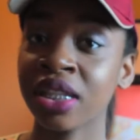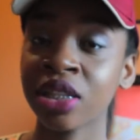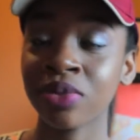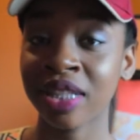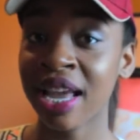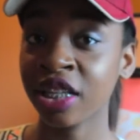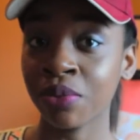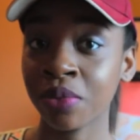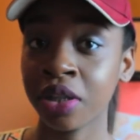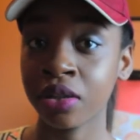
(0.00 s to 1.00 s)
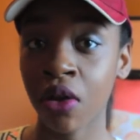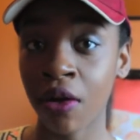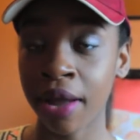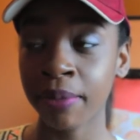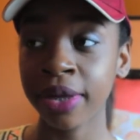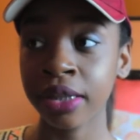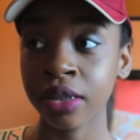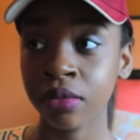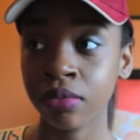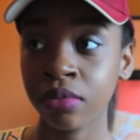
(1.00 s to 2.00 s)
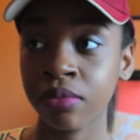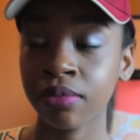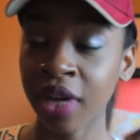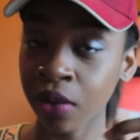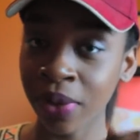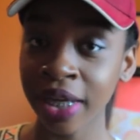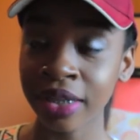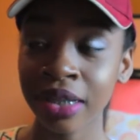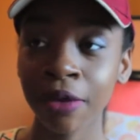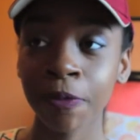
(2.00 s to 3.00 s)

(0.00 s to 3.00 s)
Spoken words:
This was last year when this all happened, by the ways.